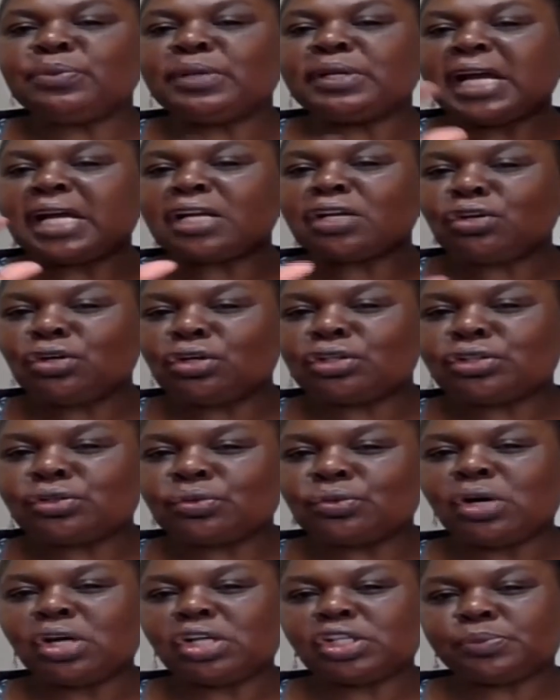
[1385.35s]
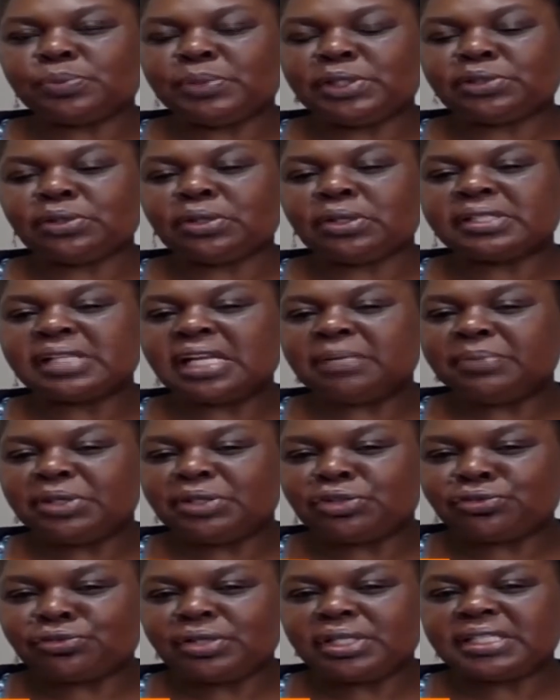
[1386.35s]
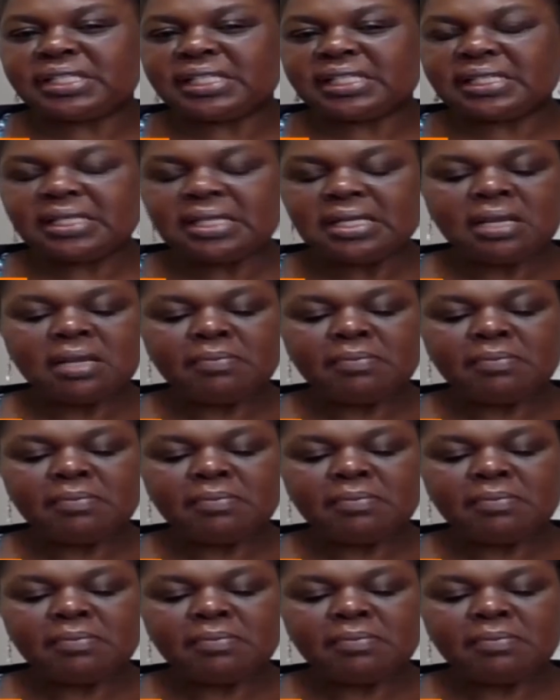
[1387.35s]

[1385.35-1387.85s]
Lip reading: you can go to hospitals and be treated.